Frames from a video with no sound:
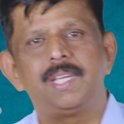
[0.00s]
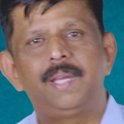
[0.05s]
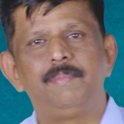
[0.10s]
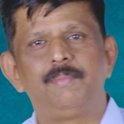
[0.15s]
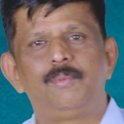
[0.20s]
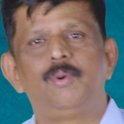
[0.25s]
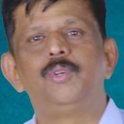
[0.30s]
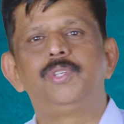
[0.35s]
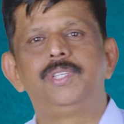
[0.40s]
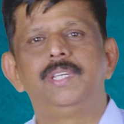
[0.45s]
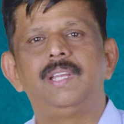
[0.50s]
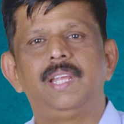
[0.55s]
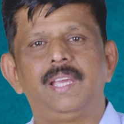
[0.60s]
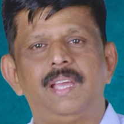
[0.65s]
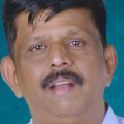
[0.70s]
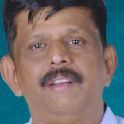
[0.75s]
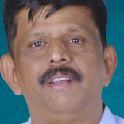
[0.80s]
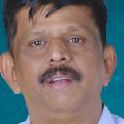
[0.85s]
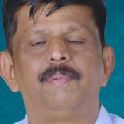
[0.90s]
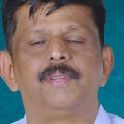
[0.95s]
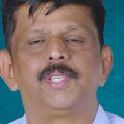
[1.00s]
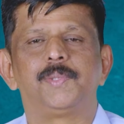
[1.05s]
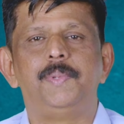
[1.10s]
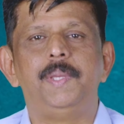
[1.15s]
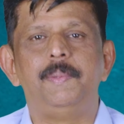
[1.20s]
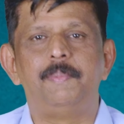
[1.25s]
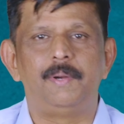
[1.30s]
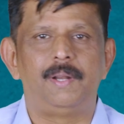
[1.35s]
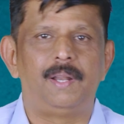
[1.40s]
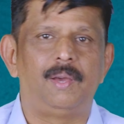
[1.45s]
I am coaching like 100 plus
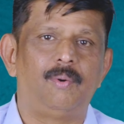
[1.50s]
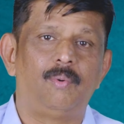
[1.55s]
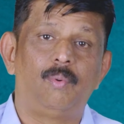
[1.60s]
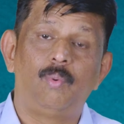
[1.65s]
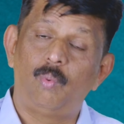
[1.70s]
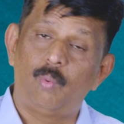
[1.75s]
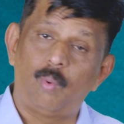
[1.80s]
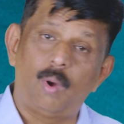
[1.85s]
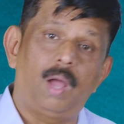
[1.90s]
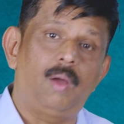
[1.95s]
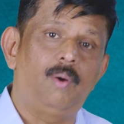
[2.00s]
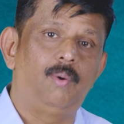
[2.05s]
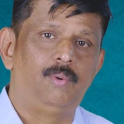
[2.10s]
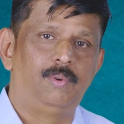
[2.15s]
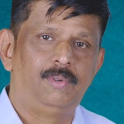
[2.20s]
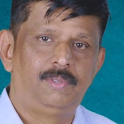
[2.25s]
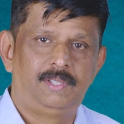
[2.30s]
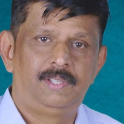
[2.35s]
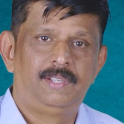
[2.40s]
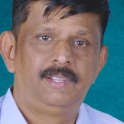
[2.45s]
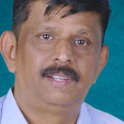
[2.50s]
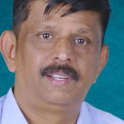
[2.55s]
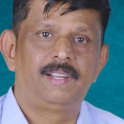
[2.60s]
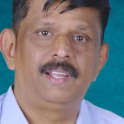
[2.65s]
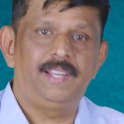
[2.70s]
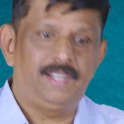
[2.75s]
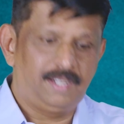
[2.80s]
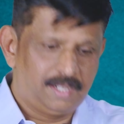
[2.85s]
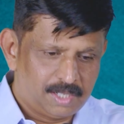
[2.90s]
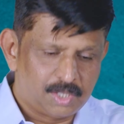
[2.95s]
people now. Wow,
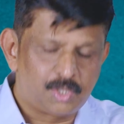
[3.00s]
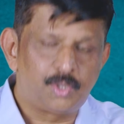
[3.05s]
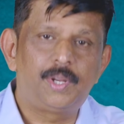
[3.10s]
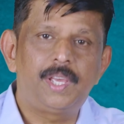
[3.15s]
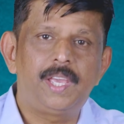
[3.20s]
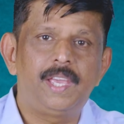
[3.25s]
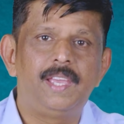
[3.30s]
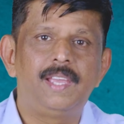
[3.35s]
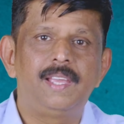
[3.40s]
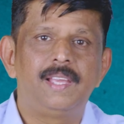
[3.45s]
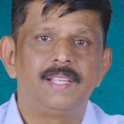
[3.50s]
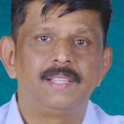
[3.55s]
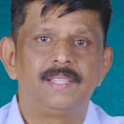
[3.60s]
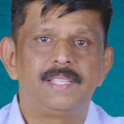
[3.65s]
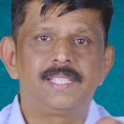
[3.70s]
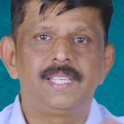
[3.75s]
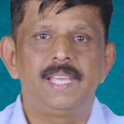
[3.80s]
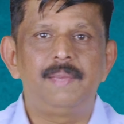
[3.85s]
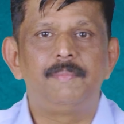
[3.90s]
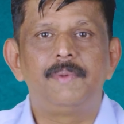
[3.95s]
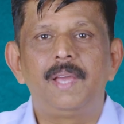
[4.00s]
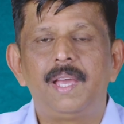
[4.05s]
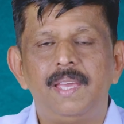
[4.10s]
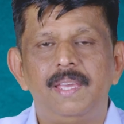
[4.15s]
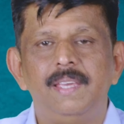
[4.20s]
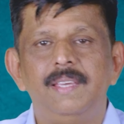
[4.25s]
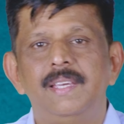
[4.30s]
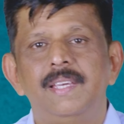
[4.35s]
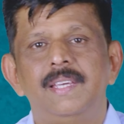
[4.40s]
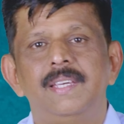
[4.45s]
right? Today, the same
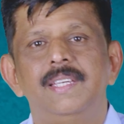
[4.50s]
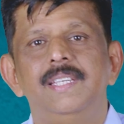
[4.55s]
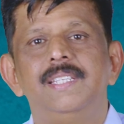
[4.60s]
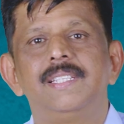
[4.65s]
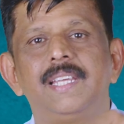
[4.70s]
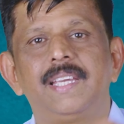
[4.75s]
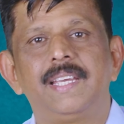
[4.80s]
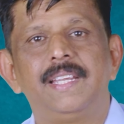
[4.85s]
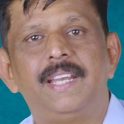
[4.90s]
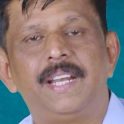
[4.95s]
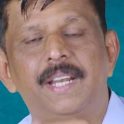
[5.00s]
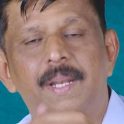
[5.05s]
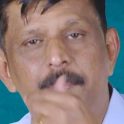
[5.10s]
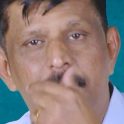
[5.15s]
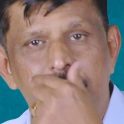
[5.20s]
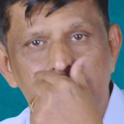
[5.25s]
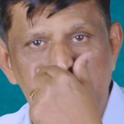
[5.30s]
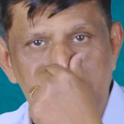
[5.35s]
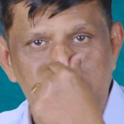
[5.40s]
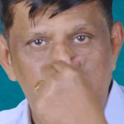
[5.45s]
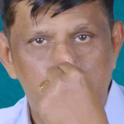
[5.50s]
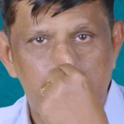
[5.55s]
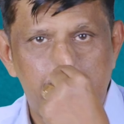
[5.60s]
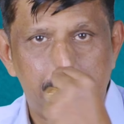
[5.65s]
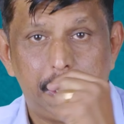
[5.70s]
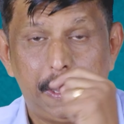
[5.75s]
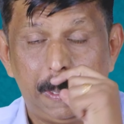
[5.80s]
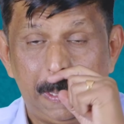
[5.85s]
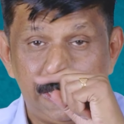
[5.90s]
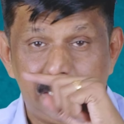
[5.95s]
guy is like an enterprise coach.
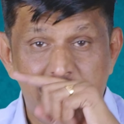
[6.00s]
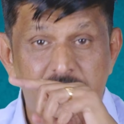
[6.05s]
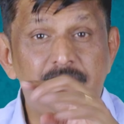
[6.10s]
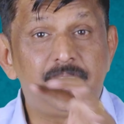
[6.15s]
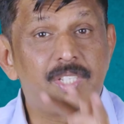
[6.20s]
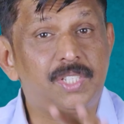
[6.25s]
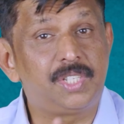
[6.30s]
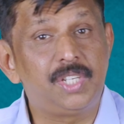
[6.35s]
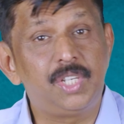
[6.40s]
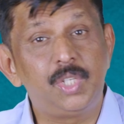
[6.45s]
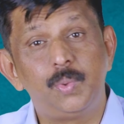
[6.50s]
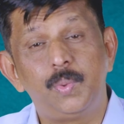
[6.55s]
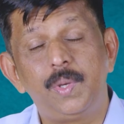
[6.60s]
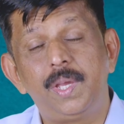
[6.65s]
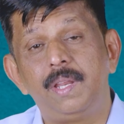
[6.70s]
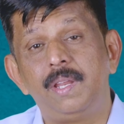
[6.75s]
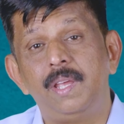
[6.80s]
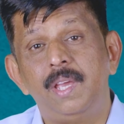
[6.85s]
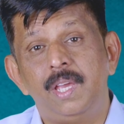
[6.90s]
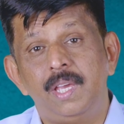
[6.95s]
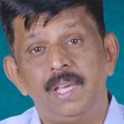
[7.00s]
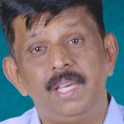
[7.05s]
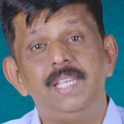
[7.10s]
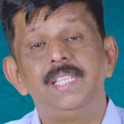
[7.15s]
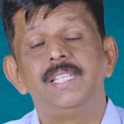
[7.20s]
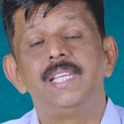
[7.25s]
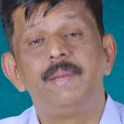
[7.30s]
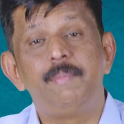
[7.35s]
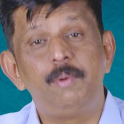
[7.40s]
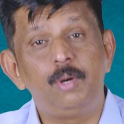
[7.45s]
He has reached a stage where
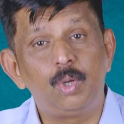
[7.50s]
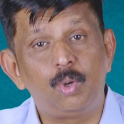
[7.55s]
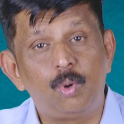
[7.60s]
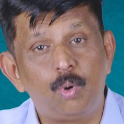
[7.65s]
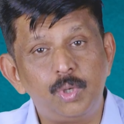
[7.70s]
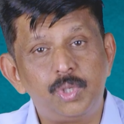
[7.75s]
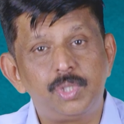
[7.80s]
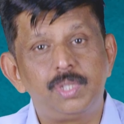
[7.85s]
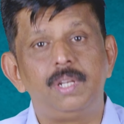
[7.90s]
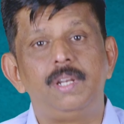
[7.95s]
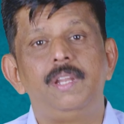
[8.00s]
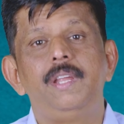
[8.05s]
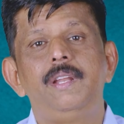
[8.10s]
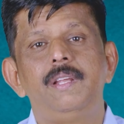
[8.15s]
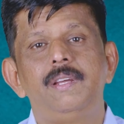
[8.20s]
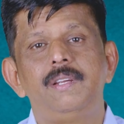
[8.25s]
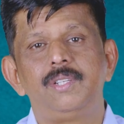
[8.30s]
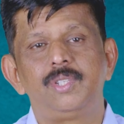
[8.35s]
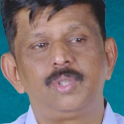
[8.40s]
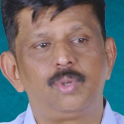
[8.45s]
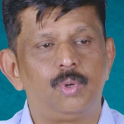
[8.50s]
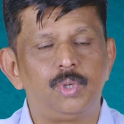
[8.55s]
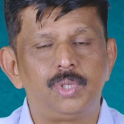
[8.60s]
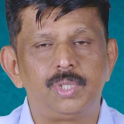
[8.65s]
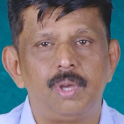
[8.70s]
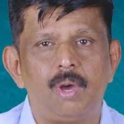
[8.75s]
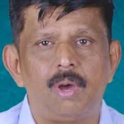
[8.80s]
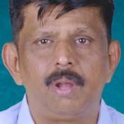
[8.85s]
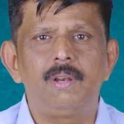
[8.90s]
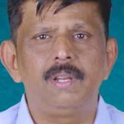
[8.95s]
he's able to coach the leaders, coach
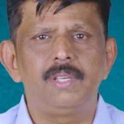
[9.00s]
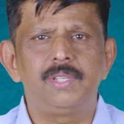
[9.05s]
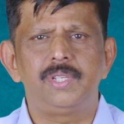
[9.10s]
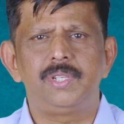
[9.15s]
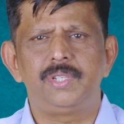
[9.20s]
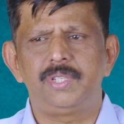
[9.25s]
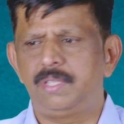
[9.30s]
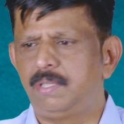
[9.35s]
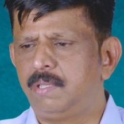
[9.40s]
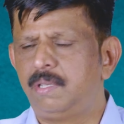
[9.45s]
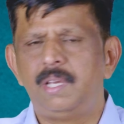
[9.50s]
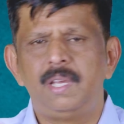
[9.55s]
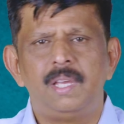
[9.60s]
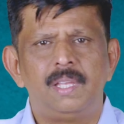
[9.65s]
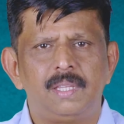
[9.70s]
the organization.